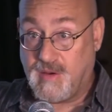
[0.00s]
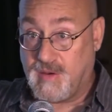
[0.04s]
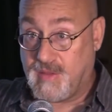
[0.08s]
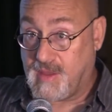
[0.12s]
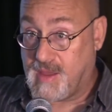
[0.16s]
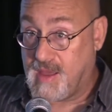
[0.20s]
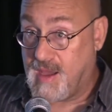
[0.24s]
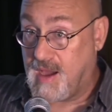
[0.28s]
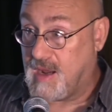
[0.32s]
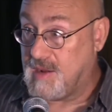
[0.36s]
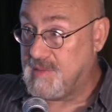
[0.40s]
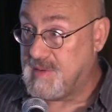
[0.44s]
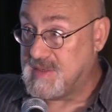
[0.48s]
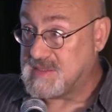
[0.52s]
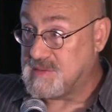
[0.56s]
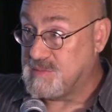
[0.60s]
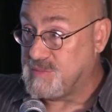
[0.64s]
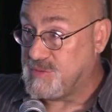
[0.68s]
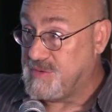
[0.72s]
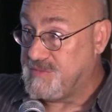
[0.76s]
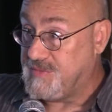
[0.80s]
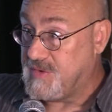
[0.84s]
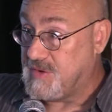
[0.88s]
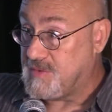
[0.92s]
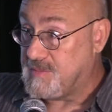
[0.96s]
You know, the economy is
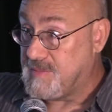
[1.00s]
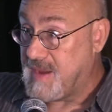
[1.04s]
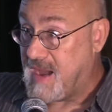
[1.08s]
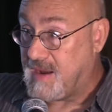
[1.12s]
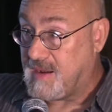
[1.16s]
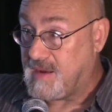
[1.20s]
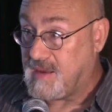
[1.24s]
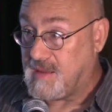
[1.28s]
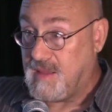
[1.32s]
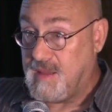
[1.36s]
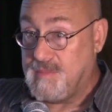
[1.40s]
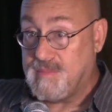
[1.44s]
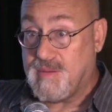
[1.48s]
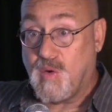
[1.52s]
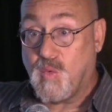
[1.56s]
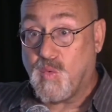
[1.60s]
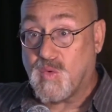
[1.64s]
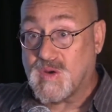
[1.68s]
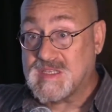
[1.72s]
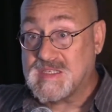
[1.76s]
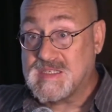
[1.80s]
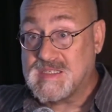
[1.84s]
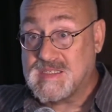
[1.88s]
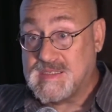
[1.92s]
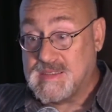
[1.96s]
improving dramatically, but
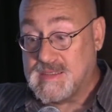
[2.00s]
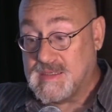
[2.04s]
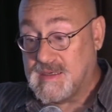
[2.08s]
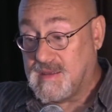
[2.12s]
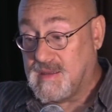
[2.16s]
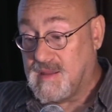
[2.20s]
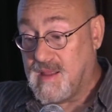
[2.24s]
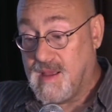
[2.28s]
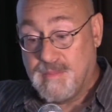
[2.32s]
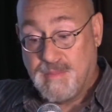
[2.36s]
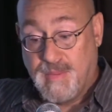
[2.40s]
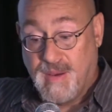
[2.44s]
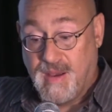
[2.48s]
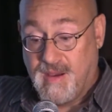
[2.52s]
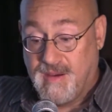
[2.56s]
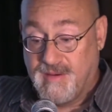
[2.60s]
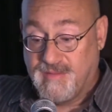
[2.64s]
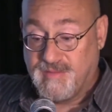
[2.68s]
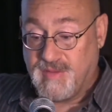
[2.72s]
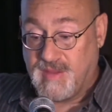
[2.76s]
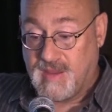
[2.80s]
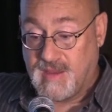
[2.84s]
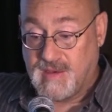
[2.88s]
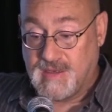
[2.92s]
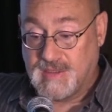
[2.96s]
we're still
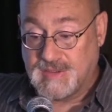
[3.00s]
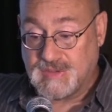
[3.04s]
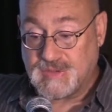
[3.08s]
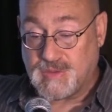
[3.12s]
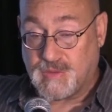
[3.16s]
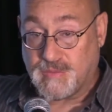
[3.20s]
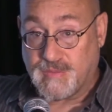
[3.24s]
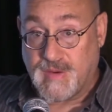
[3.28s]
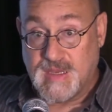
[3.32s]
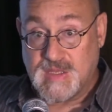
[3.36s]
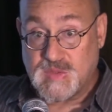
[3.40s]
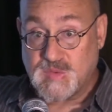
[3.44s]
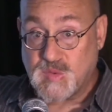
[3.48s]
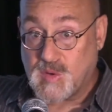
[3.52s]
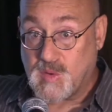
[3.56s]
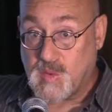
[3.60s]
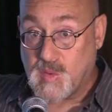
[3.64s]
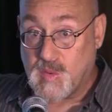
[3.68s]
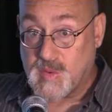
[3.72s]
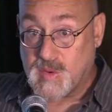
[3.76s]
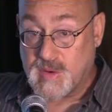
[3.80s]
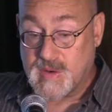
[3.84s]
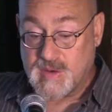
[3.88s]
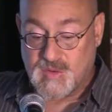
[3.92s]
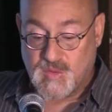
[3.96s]
above the initial rates where
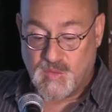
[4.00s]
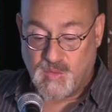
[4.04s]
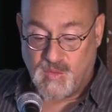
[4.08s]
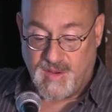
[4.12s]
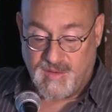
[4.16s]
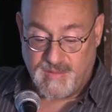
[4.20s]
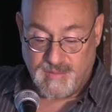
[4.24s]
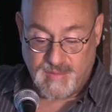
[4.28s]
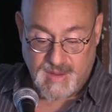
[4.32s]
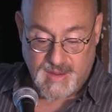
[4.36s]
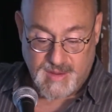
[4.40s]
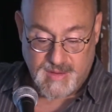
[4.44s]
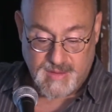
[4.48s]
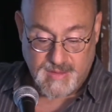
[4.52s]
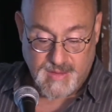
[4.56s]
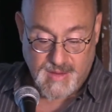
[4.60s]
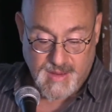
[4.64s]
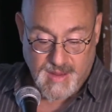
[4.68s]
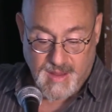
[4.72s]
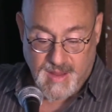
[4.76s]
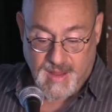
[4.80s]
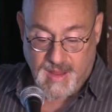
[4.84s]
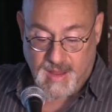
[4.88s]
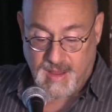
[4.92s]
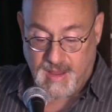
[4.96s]
we were in 12 at,
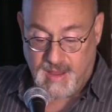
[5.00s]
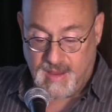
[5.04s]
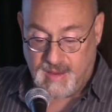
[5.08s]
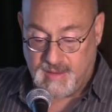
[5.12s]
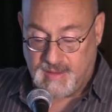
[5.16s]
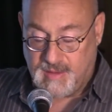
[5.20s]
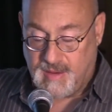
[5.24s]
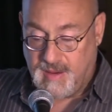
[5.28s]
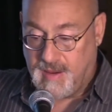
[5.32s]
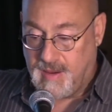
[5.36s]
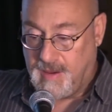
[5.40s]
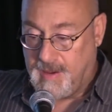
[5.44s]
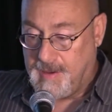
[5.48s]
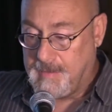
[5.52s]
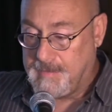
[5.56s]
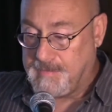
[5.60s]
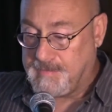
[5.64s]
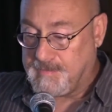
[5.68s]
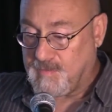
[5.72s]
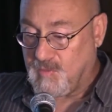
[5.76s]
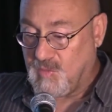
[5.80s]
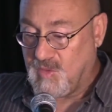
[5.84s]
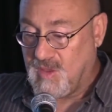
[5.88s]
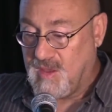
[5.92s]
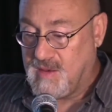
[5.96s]
at
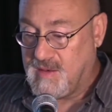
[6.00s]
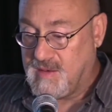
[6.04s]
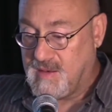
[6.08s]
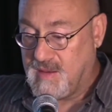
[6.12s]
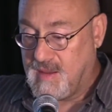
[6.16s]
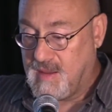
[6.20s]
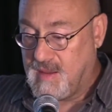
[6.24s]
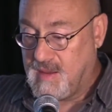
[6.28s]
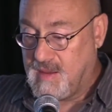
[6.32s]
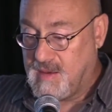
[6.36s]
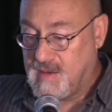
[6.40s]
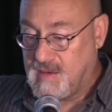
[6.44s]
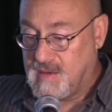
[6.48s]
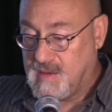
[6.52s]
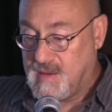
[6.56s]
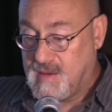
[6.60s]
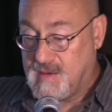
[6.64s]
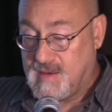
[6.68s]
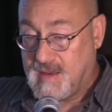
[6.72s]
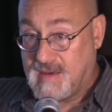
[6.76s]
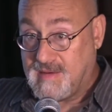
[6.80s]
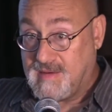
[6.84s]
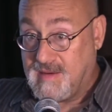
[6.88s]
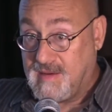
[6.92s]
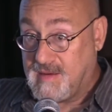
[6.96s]
um, in, in uh,
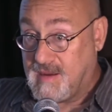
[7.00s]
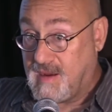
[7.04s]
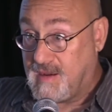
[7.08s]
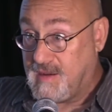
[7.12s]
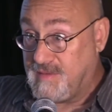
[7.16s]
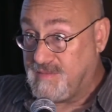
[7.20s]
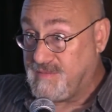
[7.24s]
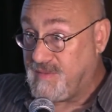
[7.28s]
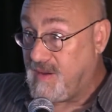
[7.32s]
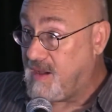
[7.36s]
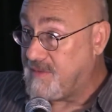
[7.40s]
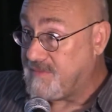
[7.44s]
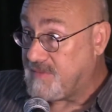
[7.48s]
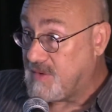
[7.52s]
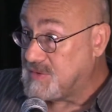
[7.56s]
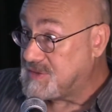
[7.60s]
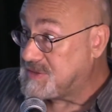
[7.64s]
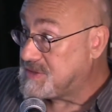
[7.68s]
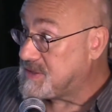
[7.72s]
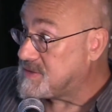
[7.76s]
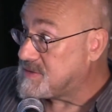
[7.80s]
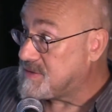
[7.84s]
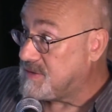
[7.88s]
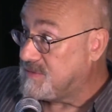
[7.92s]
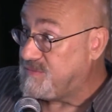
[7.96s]
1995. I
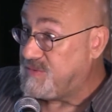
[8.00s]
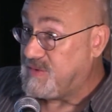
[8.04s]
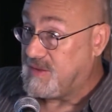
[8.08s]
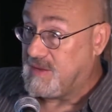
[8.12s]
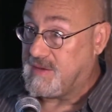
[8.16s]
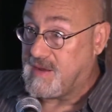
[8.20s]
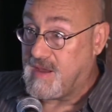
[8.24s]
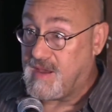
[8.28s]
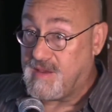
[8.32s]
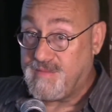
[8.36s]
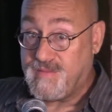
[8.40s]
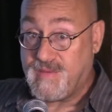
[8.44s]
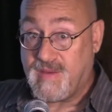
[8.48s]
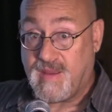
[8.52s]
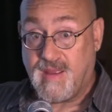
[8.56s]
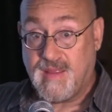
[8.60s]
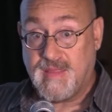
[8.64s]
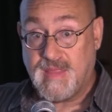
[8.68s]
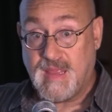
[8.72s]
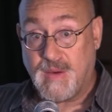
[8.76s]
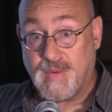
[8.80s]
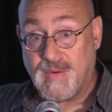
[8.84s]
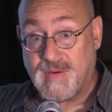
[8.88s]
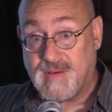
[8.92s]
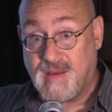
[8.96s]
was just in Philadelphia,
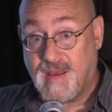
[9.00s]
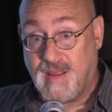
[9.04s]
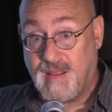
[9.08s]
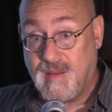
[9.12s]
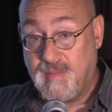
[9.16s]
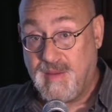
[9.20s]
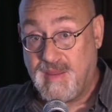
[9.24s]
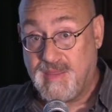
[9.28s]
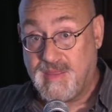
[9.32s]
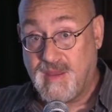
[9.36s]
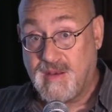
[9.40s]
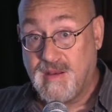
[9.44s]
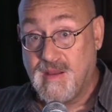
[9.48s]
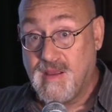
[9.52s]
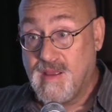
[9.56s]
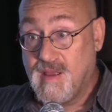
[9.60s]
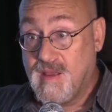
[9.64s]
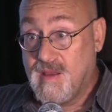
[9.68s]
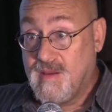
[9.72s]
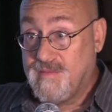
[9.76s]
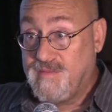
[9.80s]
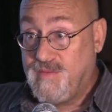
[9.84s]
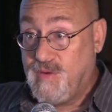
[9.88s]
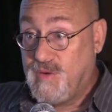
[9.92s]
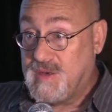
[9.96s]
and they were telling me that
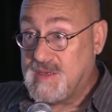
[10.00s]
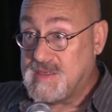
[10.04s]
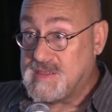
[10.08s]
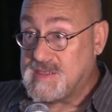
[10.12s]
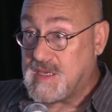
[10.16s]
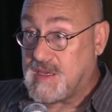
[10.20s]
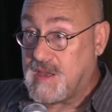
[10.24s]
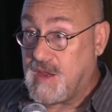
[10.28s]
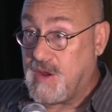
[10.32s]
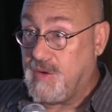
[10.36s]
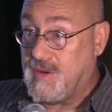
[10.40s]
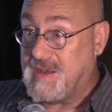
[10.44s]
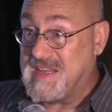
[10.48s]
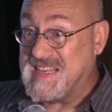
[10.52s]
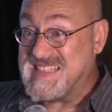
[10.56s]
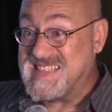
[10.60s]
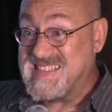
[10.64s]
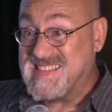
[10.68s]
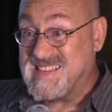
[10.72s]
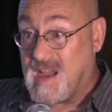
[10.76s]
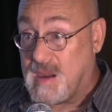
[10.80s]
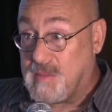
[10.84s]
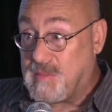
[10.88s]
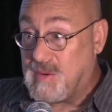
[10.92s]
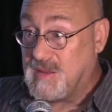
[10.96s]
food insecurity
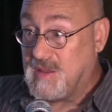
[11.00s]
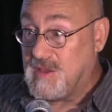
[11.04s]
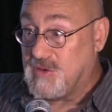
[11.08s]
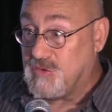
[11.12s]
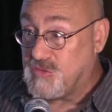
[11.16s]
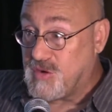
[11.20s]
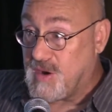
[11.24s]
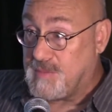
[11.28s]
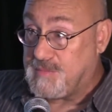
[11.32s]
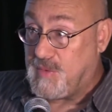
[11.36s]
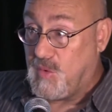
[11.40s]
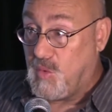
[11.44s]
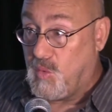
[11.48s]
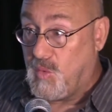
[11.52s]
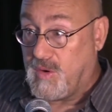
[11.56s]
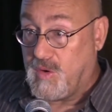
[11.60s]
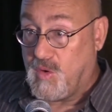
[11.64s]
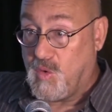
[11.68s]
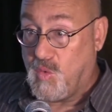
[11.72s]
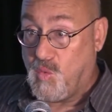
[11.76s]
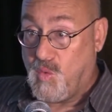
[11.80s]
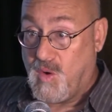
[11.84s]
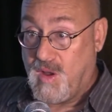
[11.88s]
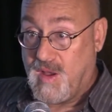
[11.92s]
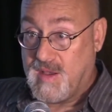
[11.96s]
is double and triple what
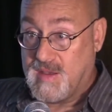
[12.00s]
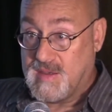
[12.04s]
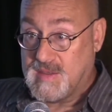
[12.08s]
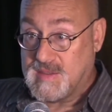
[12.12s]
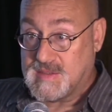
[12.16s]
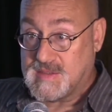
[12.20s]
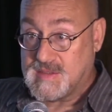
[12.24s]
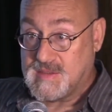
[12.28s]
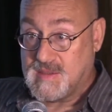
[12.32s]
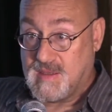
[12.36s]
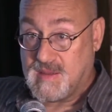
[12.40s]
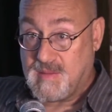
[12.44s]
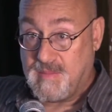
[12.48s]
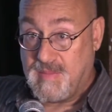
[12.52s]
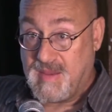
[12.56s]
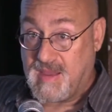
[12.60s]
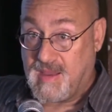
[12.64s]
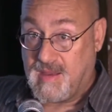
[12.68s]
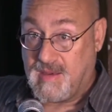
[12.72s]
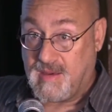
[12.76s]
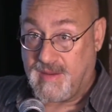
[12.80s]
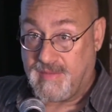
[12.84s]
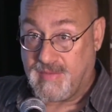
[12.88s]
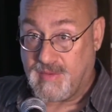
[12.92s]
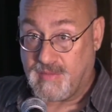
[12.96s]
it was at the
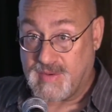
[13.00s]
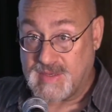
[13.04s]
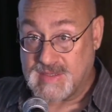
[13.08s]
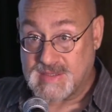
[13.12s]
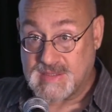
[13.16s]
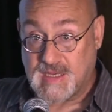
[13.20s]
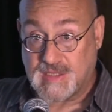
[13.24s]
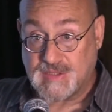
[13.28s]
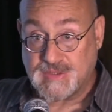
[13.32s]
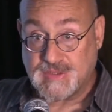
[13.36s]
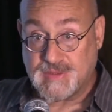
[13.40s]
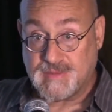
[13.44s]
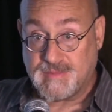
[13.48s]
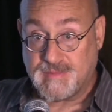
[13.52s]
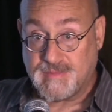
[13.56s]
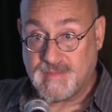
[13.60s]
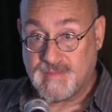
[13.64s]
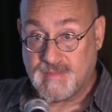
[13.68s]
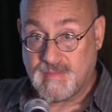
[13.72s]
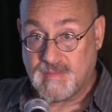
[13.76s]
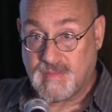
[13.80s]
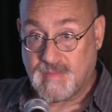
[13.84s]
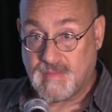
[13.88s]
beginning of the recession.